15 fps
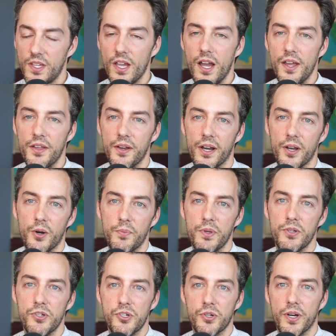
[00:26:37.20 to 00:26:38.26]
I, I hope
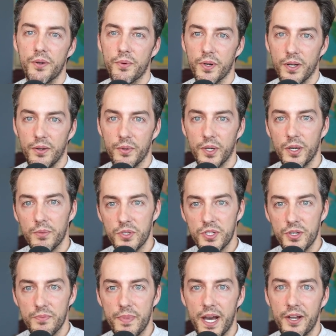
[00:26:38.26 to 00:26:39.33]
you enjoyed. We're, we're almost
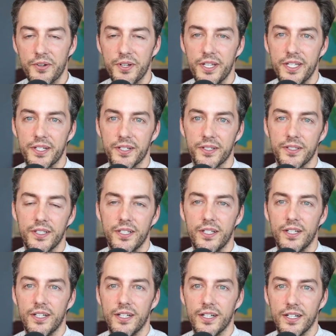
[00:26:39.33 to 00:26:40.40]
out of battery here.
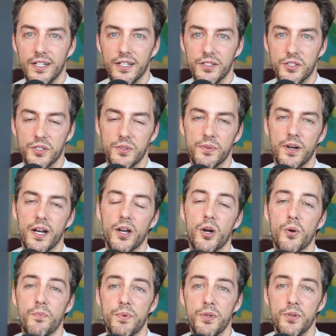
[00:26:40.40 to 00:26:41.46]
Uh, so I
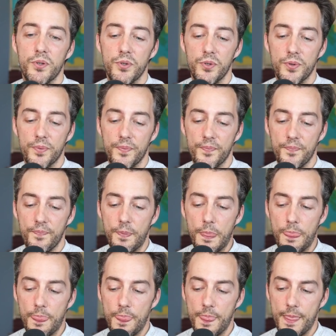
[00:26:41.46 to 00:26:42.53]
hope you,
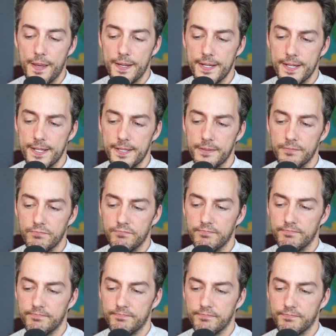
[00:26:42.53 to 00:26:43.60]
um,
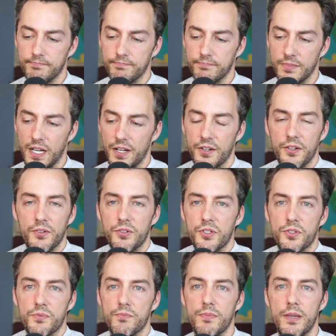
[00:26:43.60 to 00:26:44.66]
I don't know,
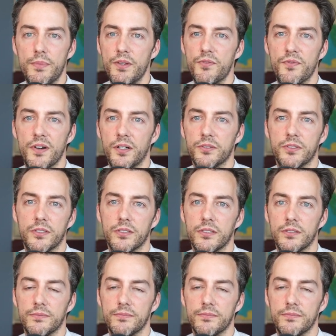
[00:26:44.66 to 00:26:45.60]
just maybe felt